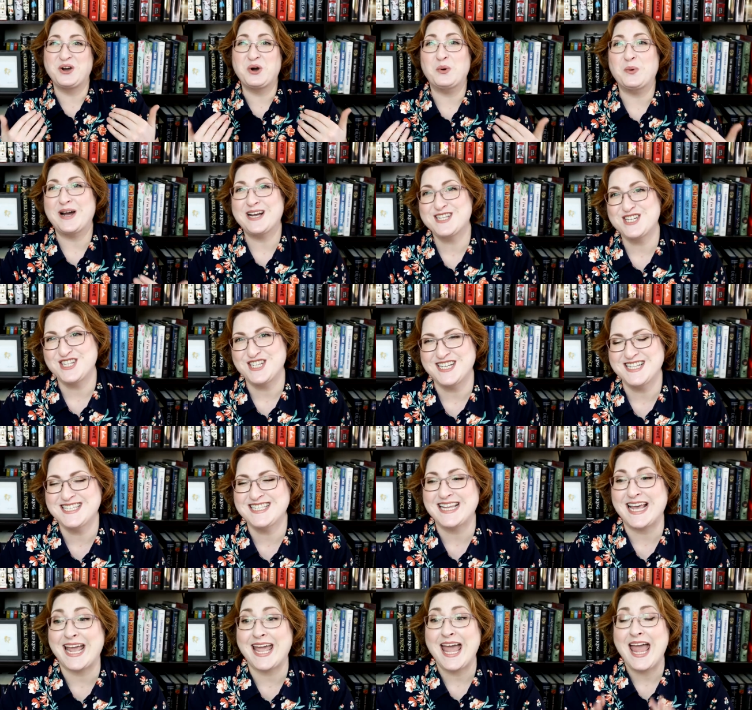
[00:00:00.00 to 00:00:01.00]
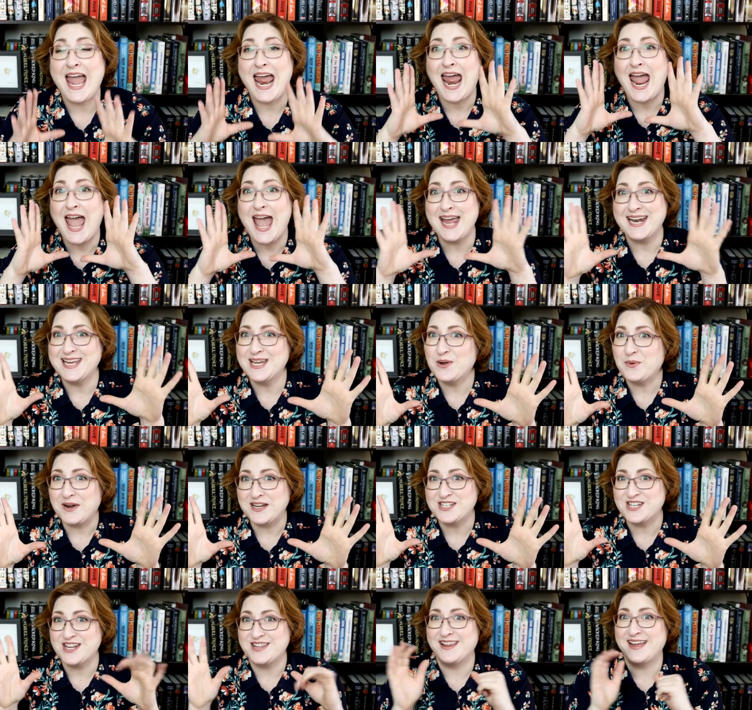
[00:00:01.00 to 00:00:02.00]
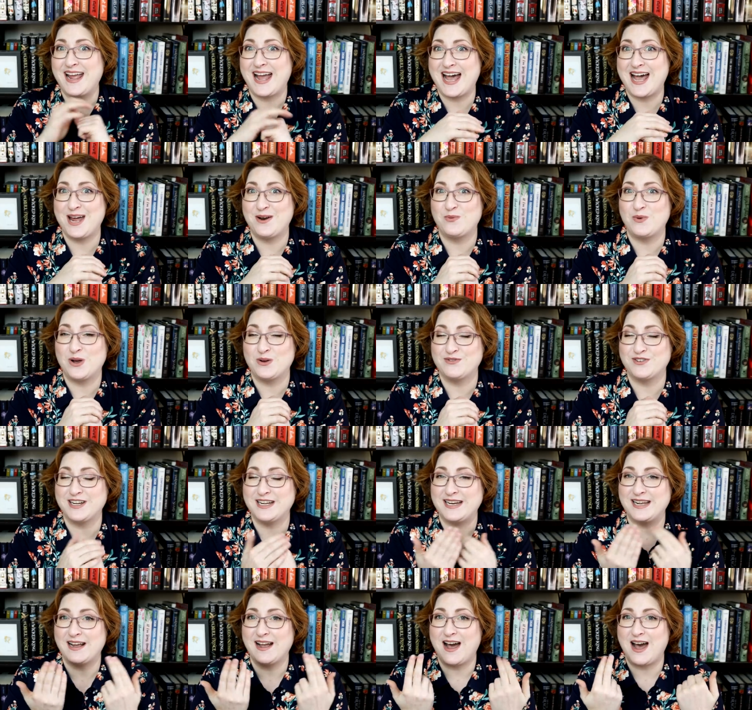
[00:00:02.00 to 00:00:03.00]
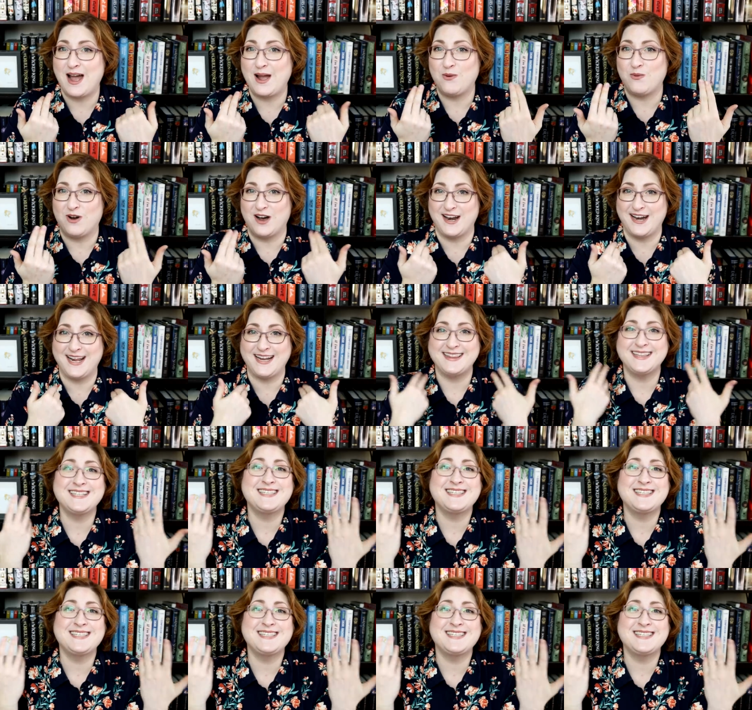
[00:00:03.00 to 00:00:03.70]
questions like any question they had while reading, I want it.